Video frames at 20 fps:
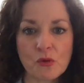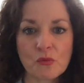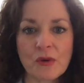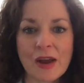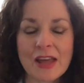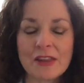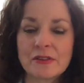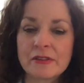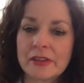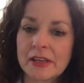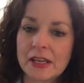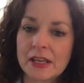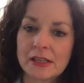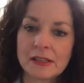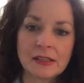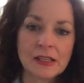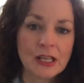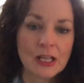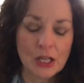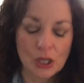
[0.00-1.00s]
rather than
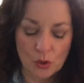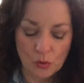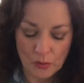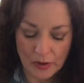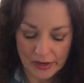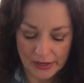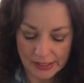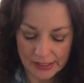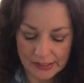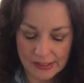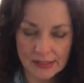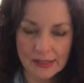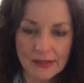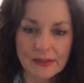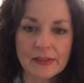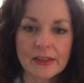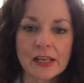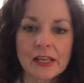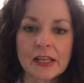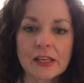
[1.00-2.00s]
wearing
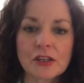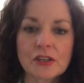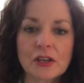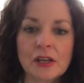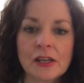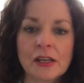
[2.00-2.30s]
synthetic